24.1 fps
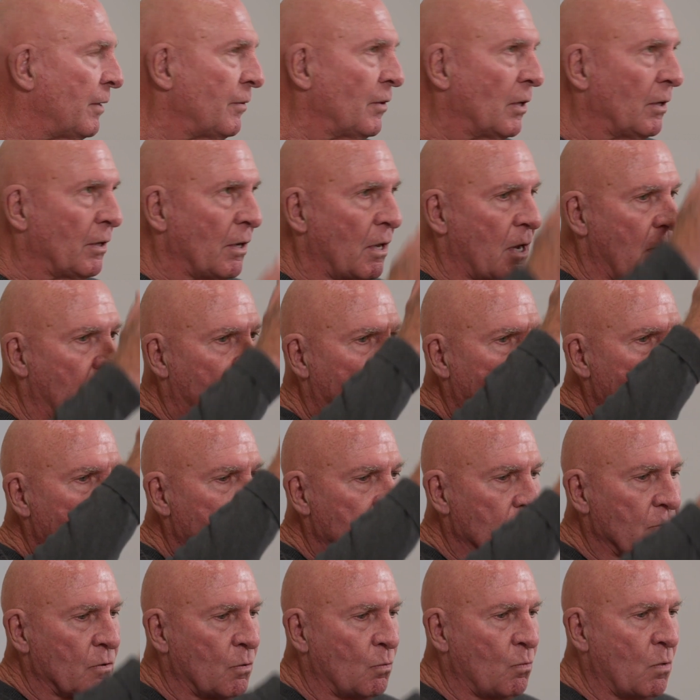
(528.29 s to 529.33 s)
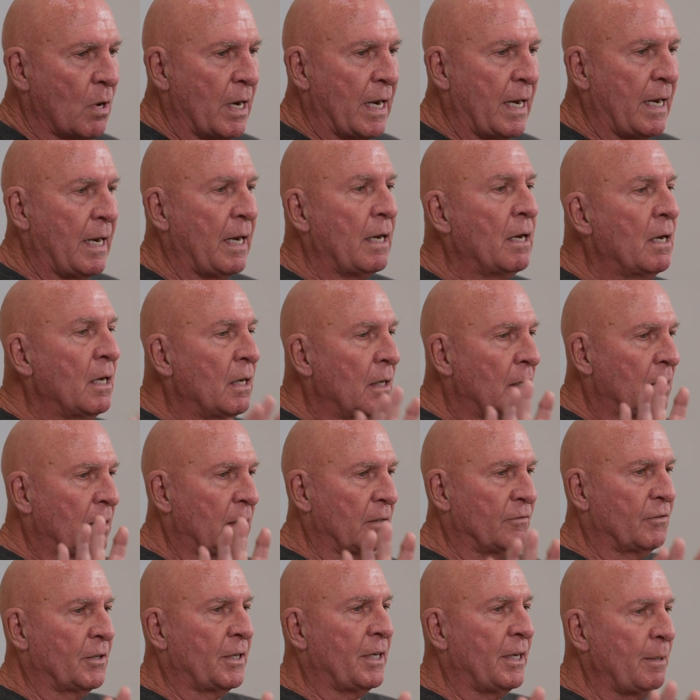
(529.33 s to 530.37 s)
and the line is a way
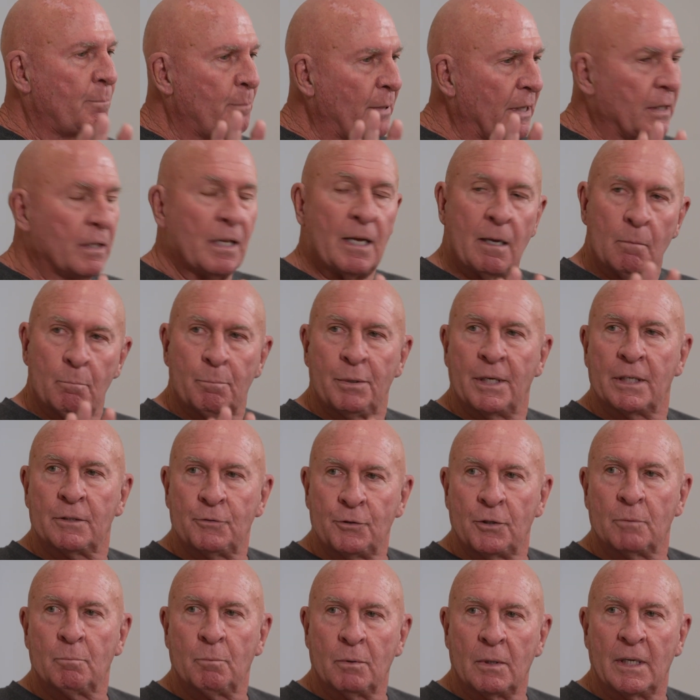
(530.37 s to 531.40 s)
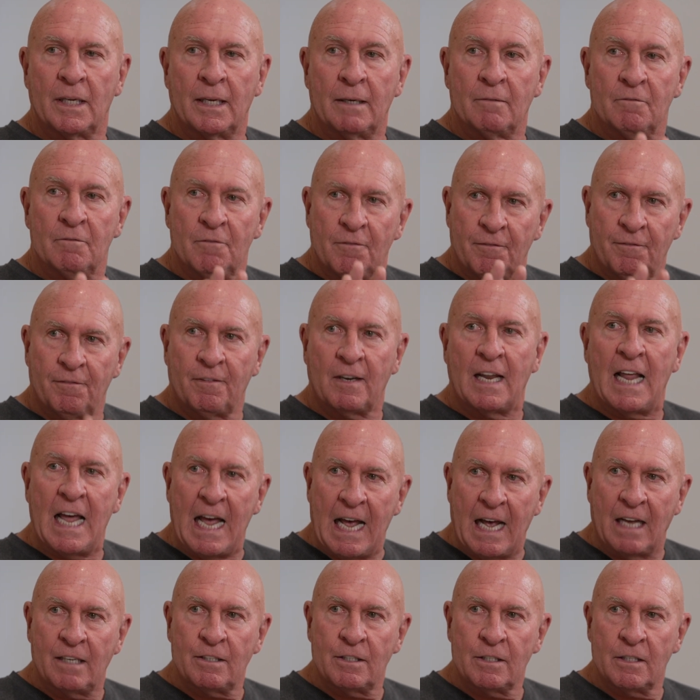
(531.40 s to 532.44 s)
of keeping that picture plane
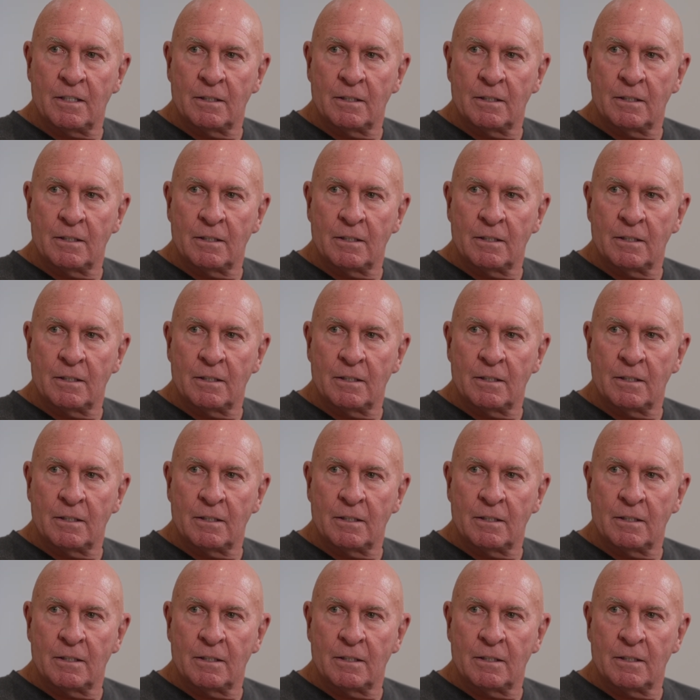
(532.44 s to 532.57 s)
flat.